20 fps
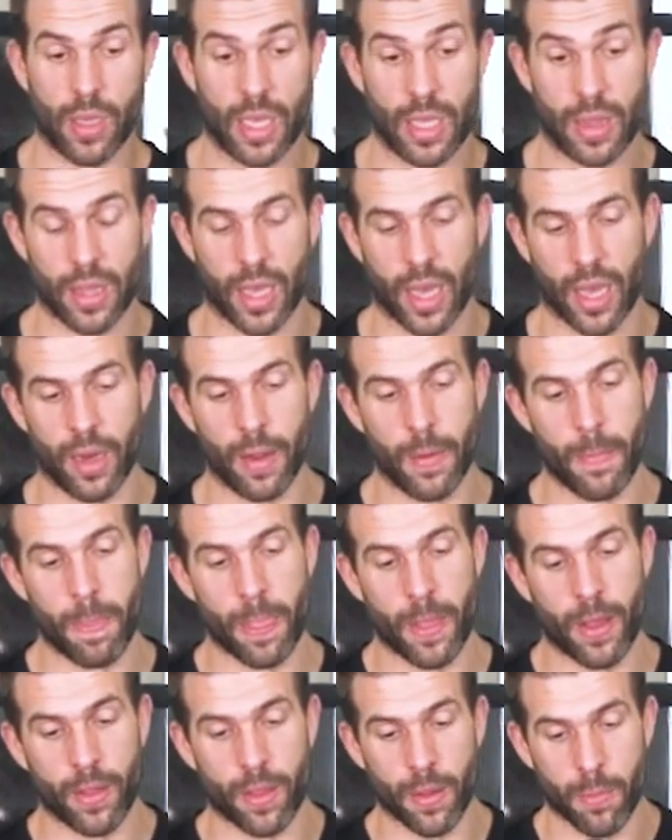in that
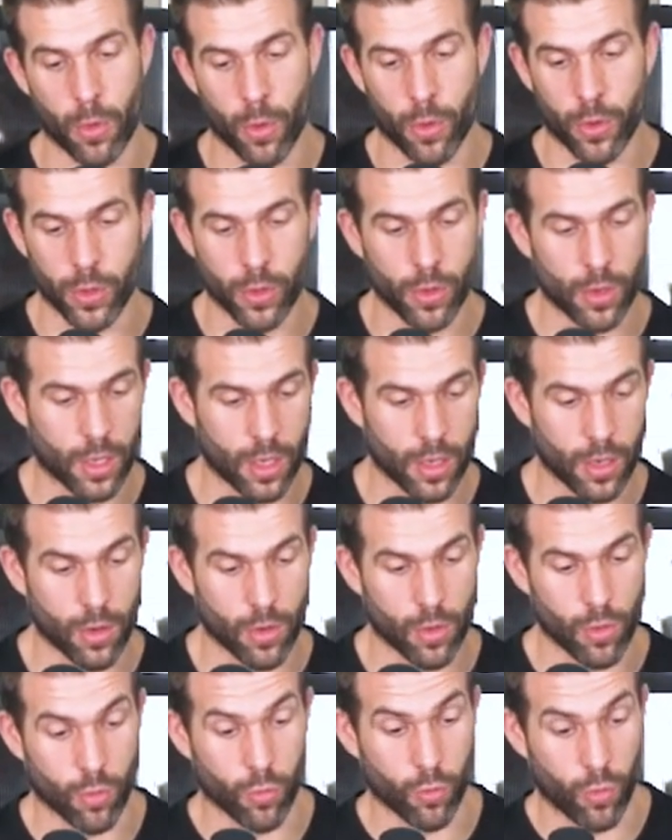the more you
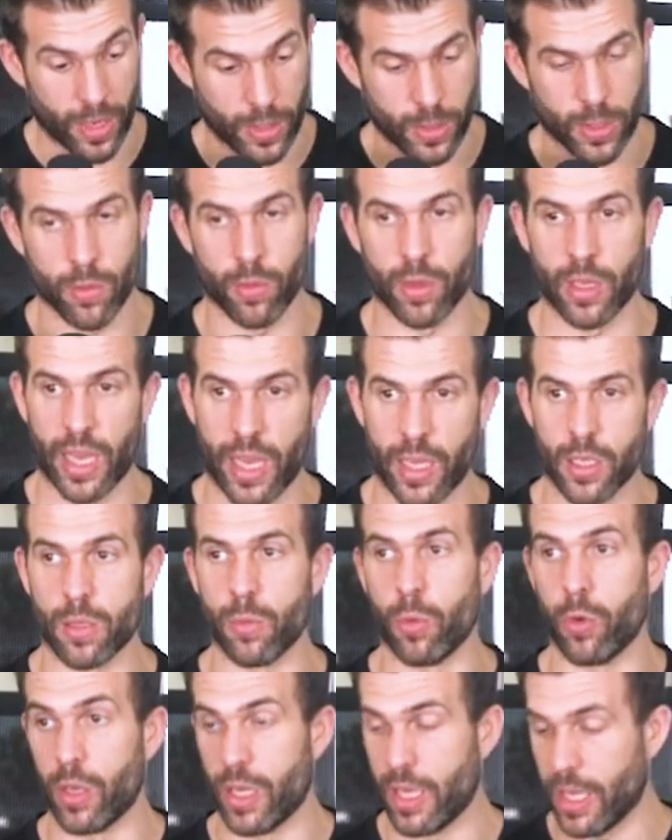can rest and relax,
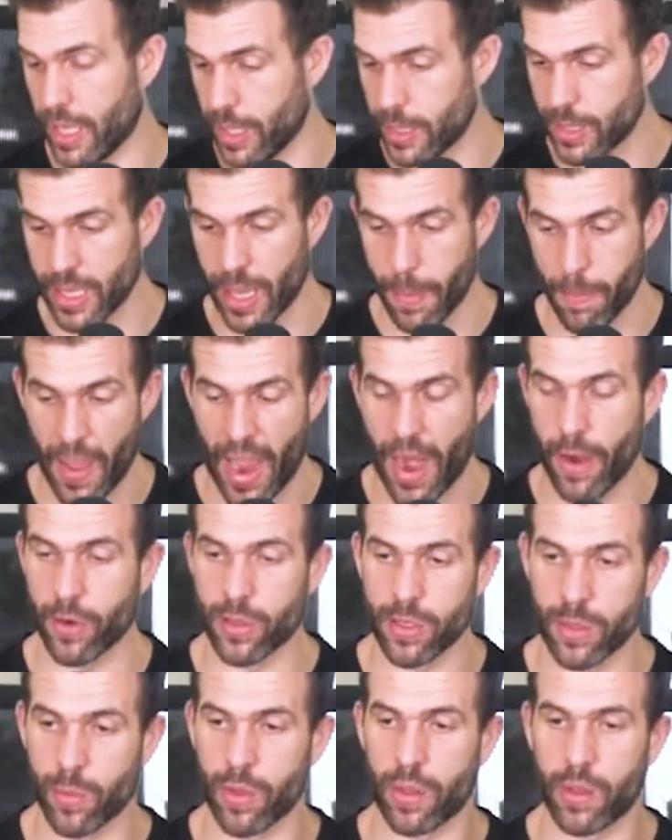the more you can get into that
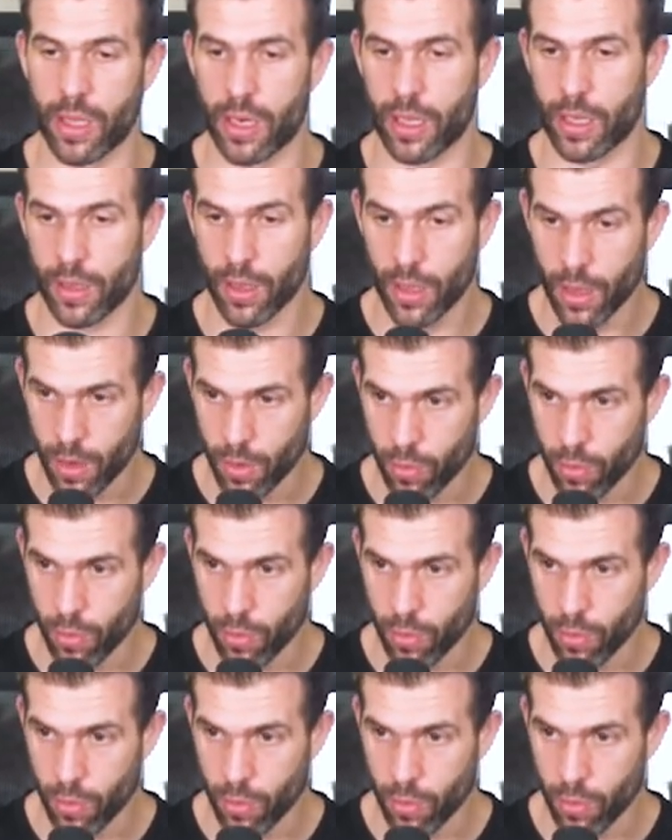parasympathetic